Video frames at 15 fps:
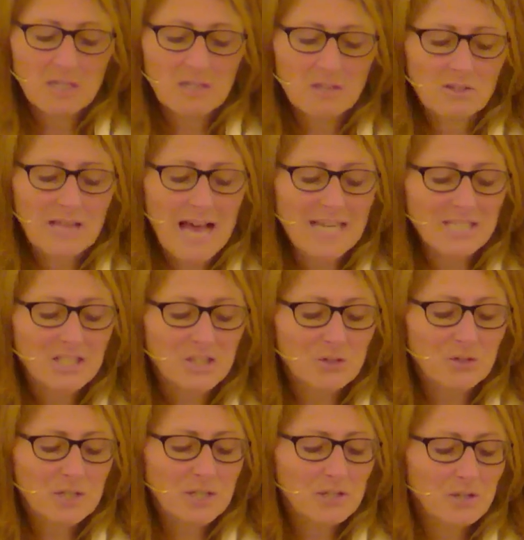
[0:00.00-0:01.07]
The last
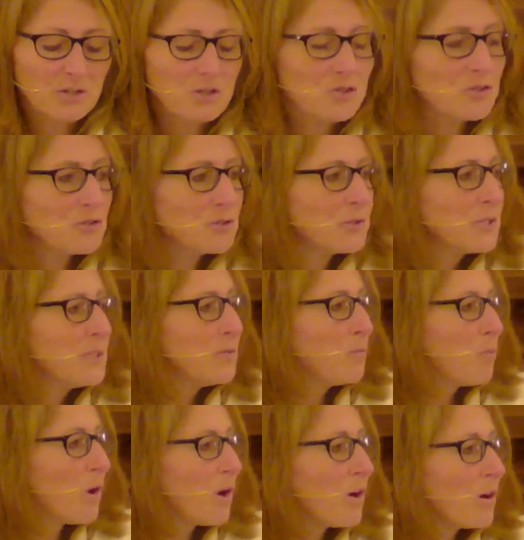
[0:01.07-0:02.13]
30 years truly
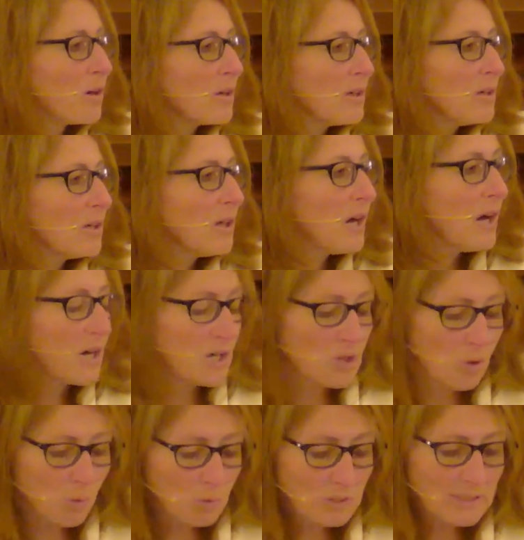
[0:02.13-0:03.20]
were a
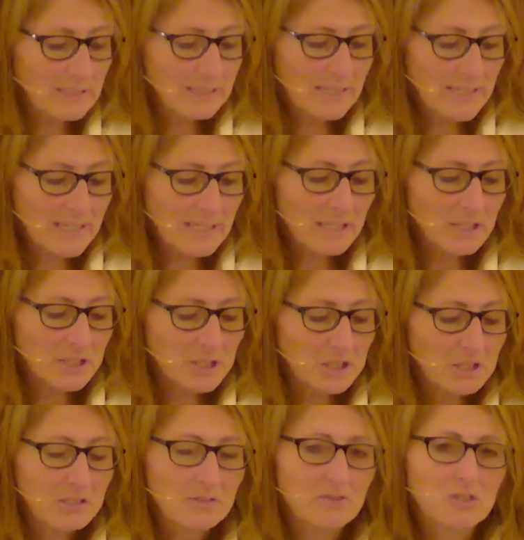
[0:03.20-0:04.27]
golden
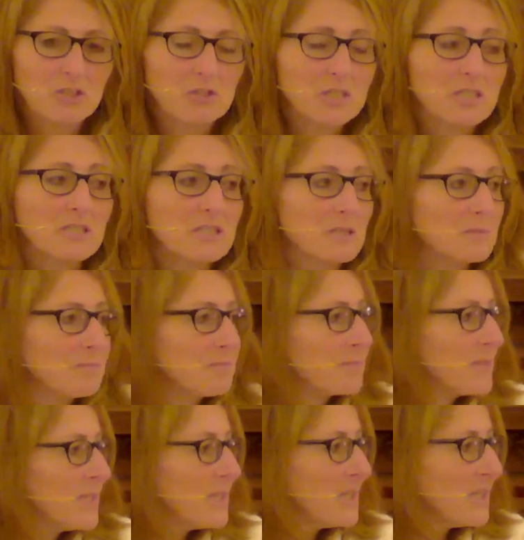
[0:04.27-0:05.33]
age of Judaism
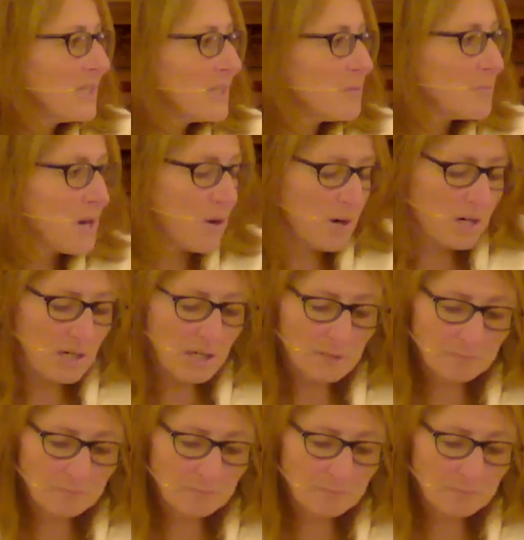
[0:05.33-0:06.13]
in America.